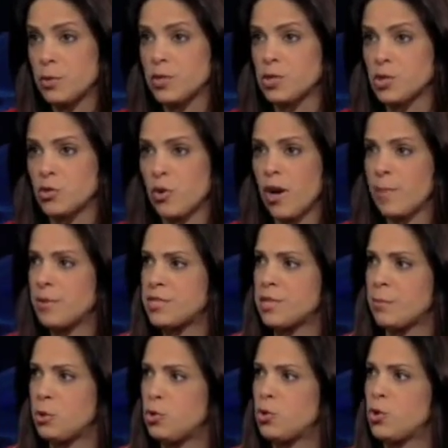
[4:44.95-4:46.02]
So he's described as
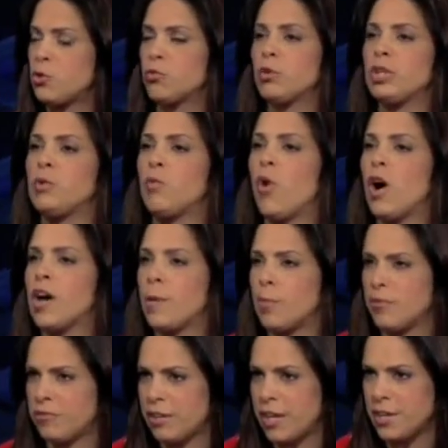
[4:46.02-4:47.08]
someone who couldn't really walk up
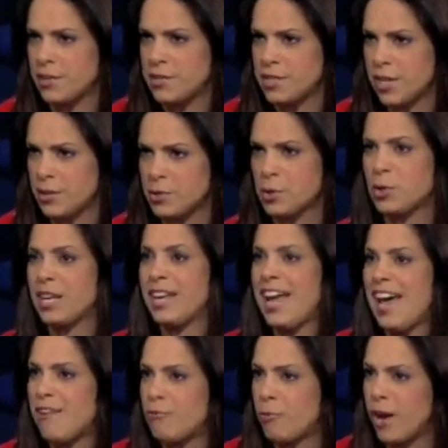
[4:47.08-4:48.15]
a flight of stairs, could get
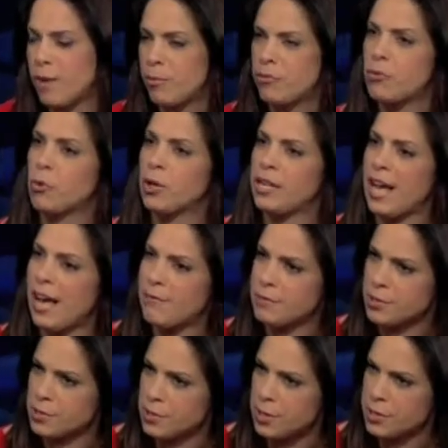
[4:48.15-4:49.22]
halfway before he'd have
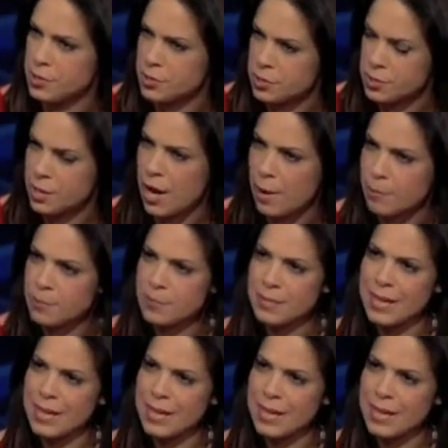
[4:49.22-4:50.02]
to stop.